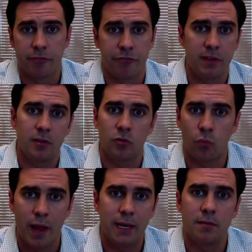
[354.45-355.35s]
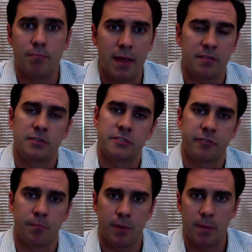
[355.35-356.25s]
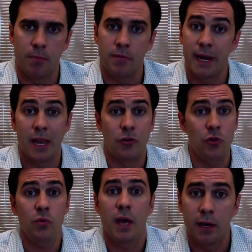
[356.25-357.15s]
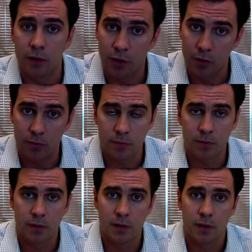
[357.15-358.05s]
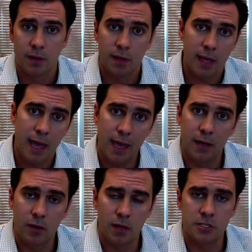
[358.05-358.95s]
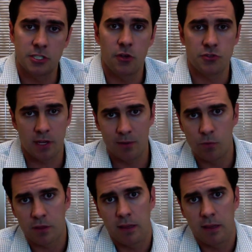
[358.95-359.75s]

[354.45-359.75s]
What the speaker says: field random messages from people that I do not know and associate them with